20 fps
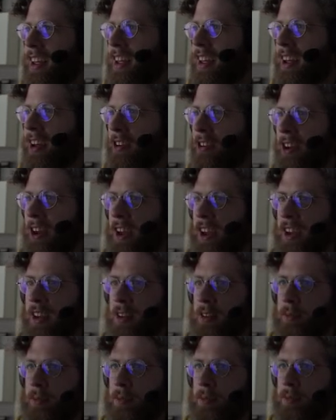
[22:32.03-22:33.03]
Alright.
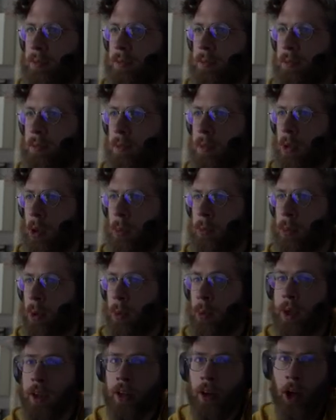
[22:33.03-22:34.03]
But
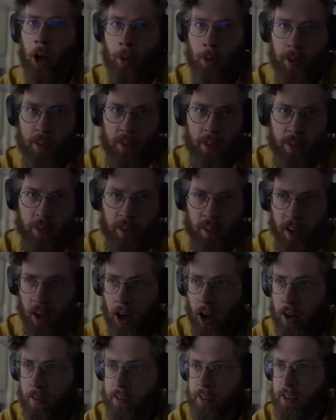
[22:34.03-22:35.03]
we can always use the
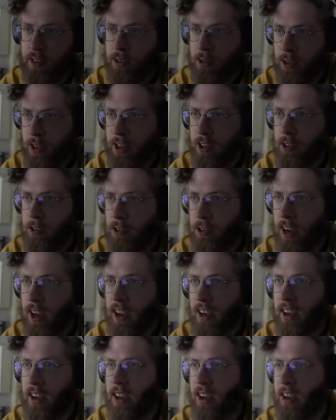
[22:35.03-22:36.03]
off-screen
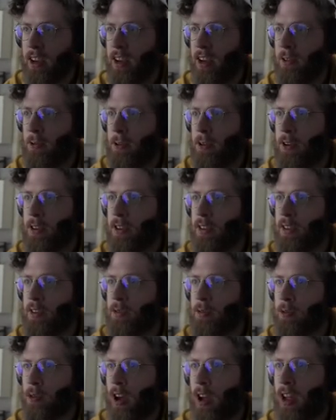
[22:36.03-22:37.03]
trick. If we just
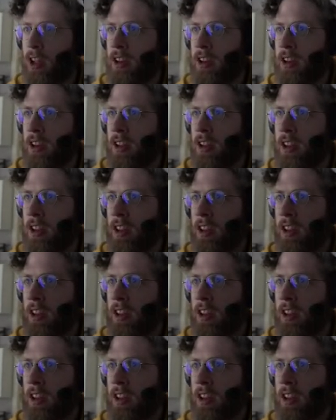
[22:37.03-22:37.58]
run...